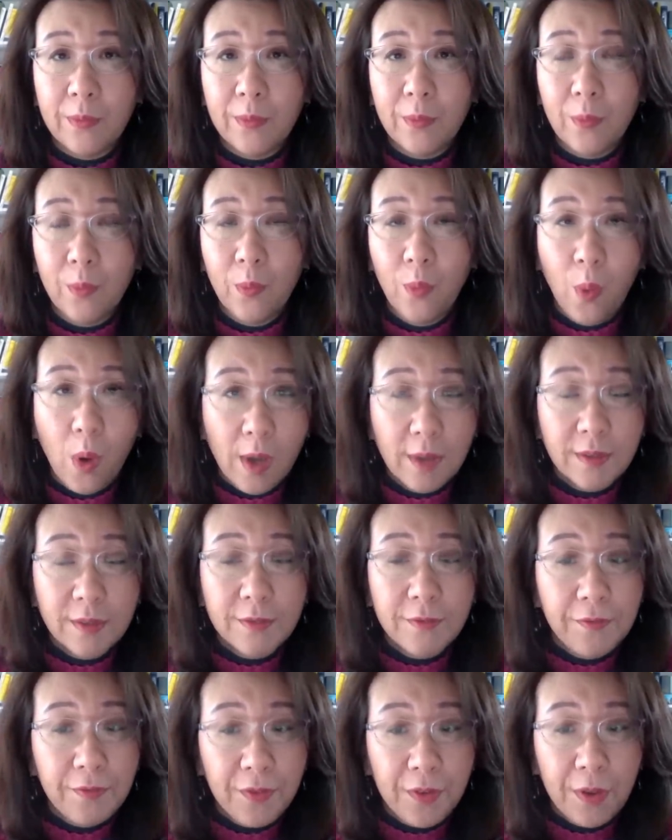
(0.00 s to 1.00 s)
Wang's
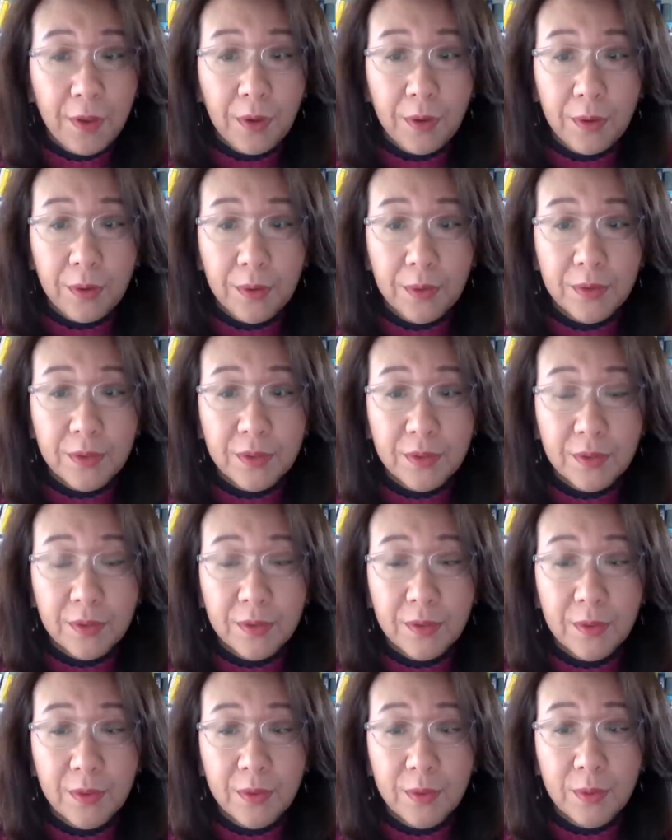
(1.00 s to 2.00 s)
views
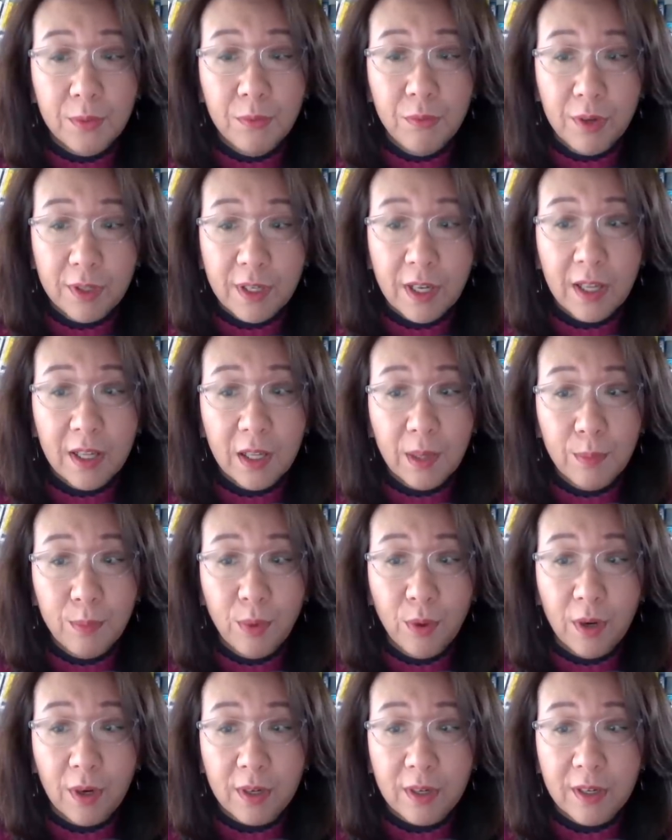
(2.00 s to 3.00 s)
written in the
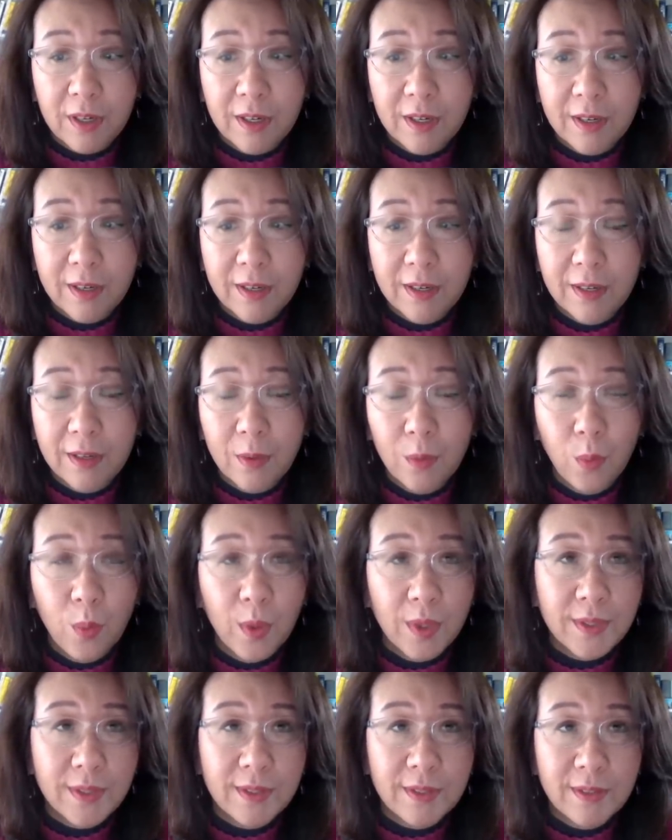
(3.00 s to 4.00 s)
book
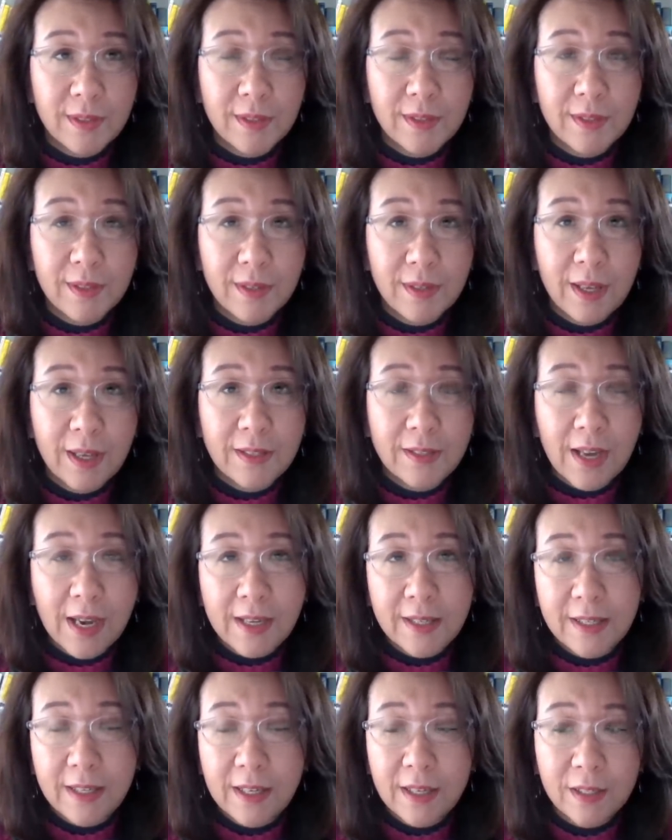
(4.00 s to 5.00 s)
was his
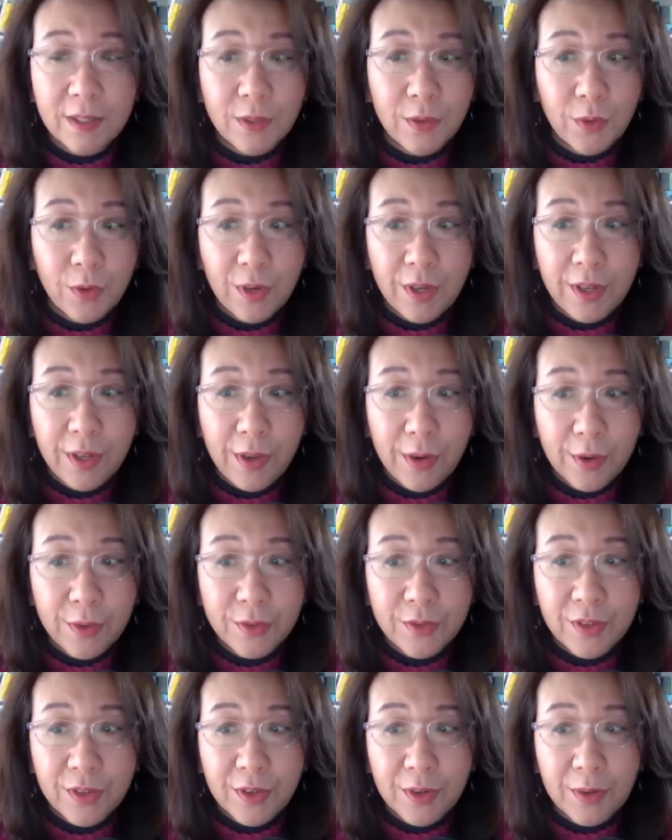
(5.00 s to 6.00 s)
ideas thirty
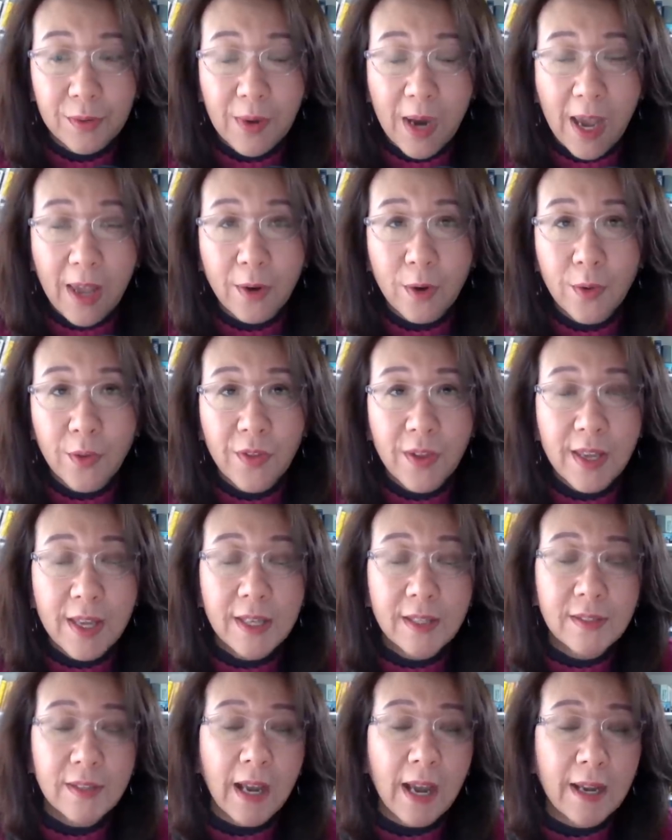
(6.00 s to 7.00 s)
years ago. I don't think
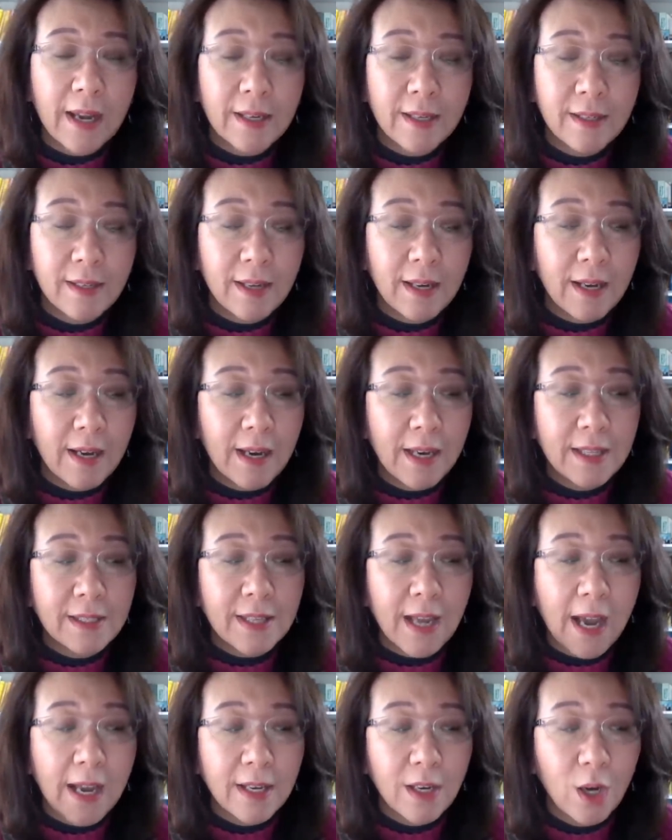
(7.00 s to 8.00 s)
his, ide his
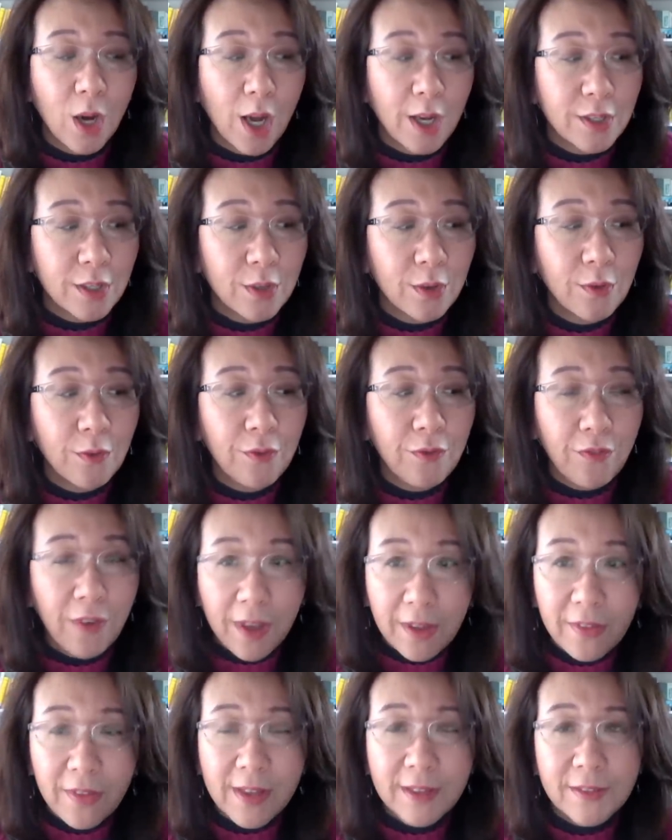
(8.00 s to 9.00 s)
ideological
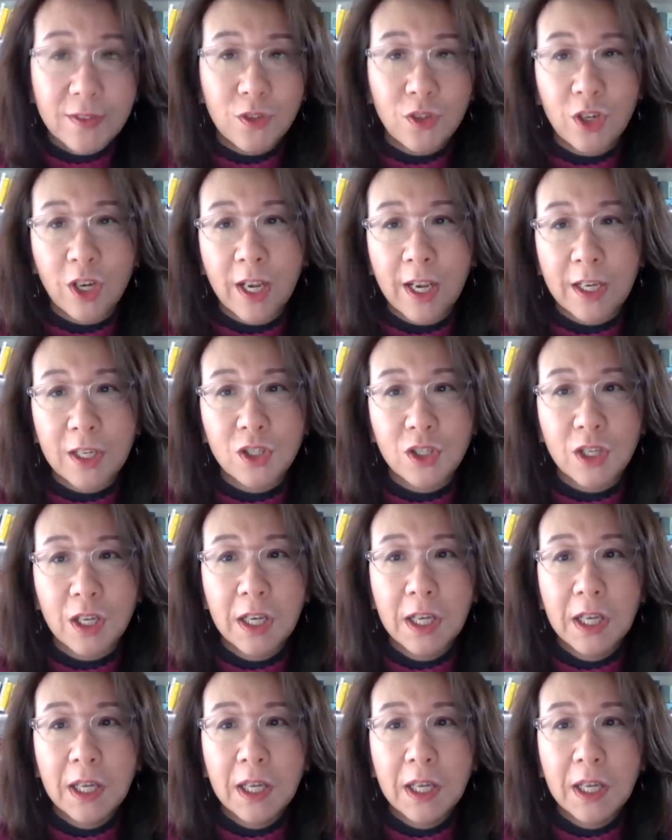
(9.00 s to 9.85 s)
faith has changed,